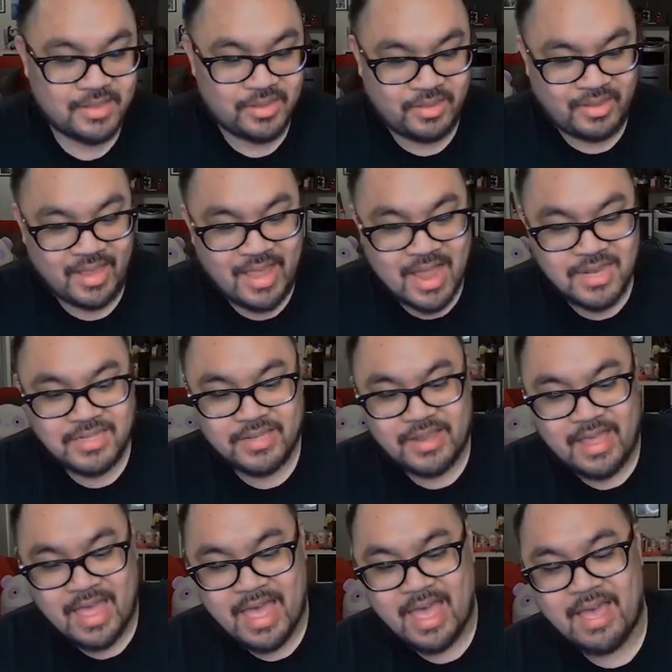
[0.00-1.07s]
They actually
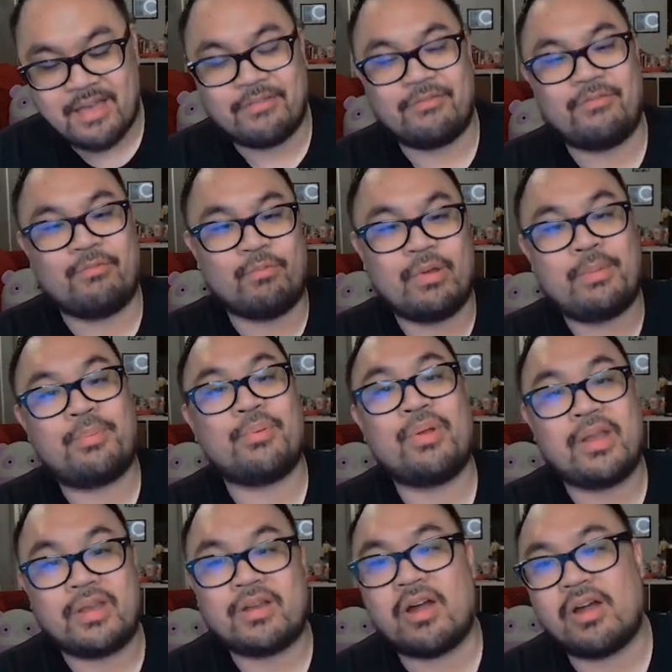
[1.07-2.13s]
have
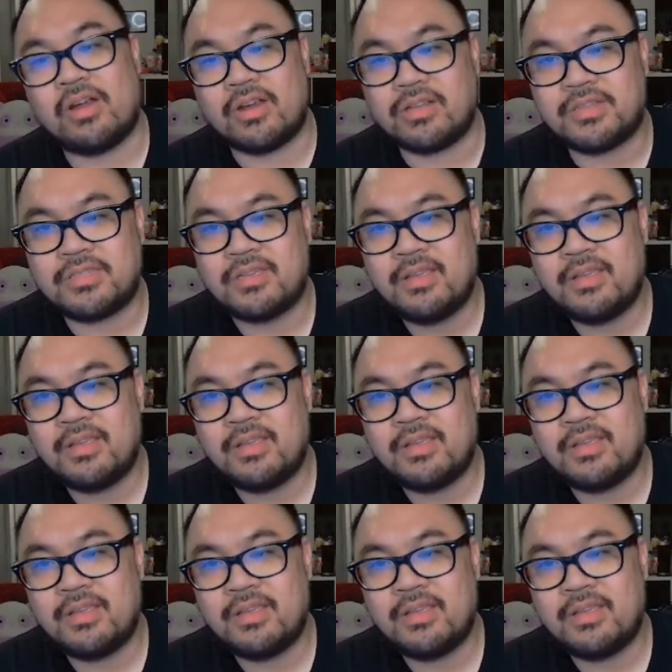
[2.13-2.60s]
reprinted cards,